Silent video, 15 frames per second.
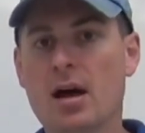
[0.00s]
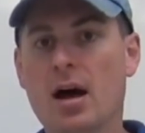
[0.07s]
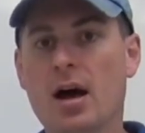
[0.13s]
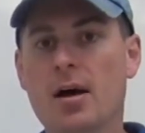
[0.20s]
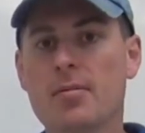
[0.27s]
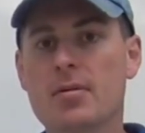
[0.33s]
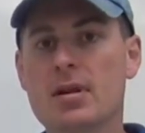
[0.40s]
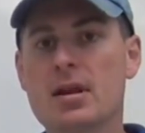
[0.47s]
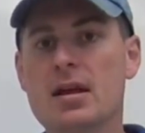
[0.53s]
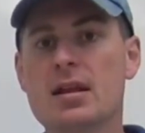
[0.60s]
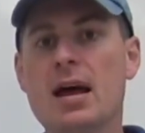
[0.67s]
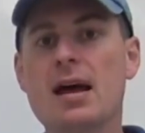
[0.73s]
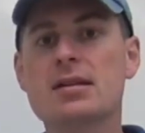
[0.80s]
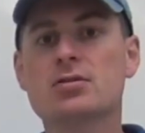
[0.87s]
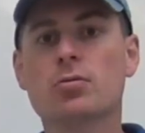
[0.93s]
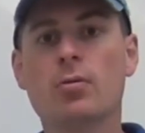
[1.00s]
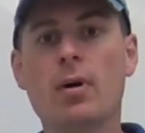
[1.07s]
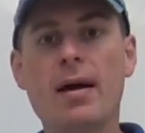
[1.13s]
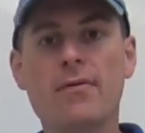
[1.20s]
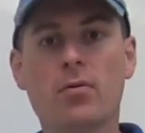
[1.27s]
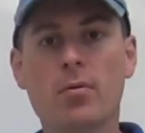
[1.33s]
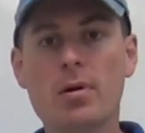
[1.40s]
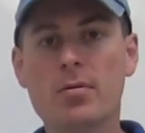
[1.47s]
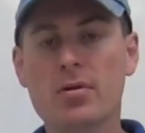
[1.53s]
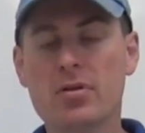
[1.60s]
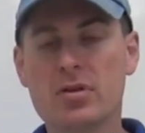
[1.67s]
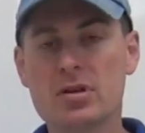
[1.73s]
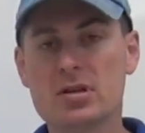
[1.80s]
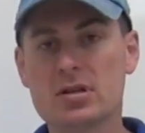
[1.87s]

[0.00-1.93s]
uh, it, it, has a rivalry with the,